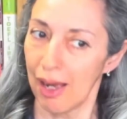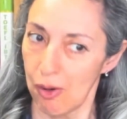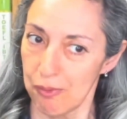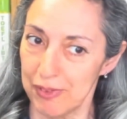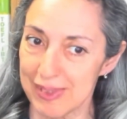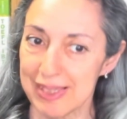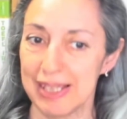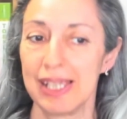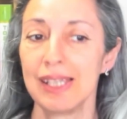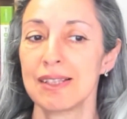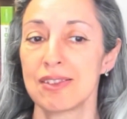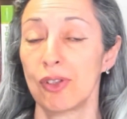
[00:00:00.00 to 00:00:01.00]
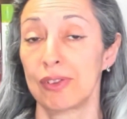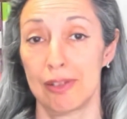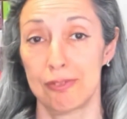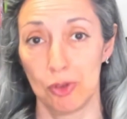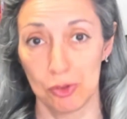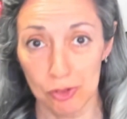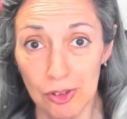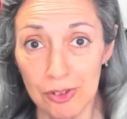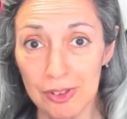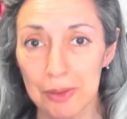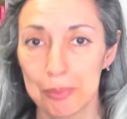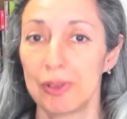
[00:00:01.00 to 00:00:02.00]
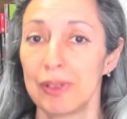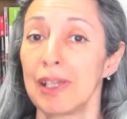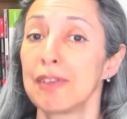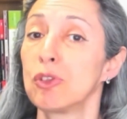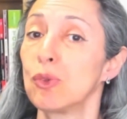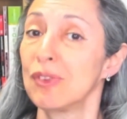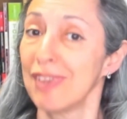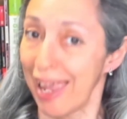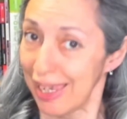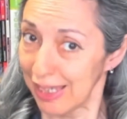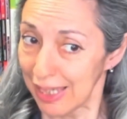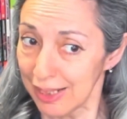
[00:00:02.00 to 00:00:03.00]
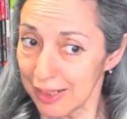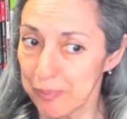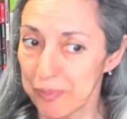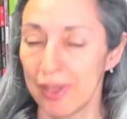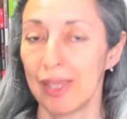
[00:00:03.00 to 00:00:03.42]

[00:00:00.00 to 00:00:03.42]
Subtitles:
Obviously, it's not have you took, but have you taken,